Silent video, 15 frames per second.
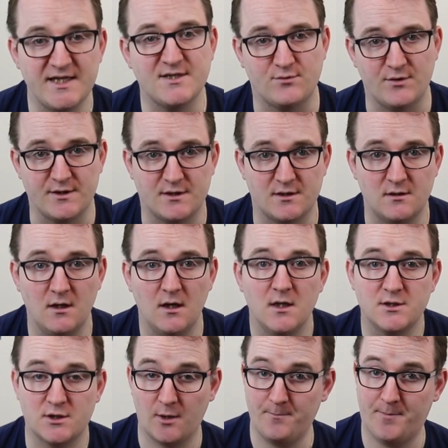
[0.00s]
this reason,
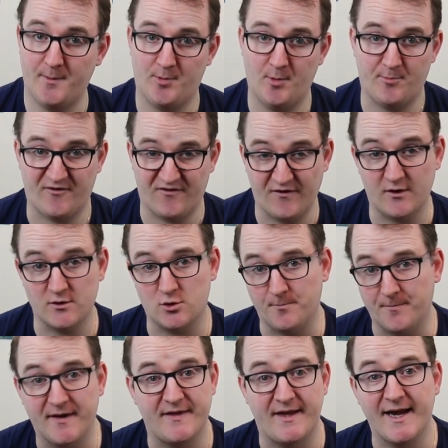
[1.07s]
some people prefer to
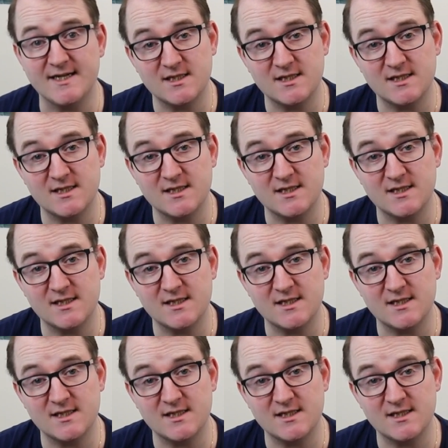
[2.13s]
pay the